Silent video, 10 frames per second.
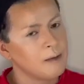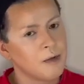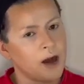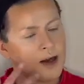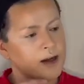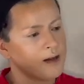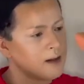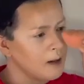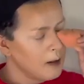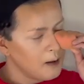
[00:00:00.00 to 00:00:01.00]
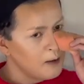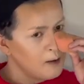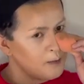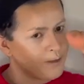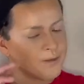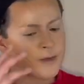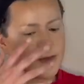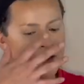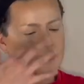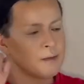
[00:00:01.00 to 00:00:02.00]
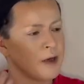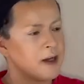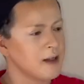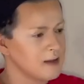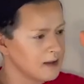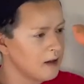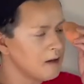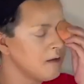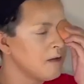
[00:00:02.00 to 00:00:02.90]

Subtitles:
the product spread itself.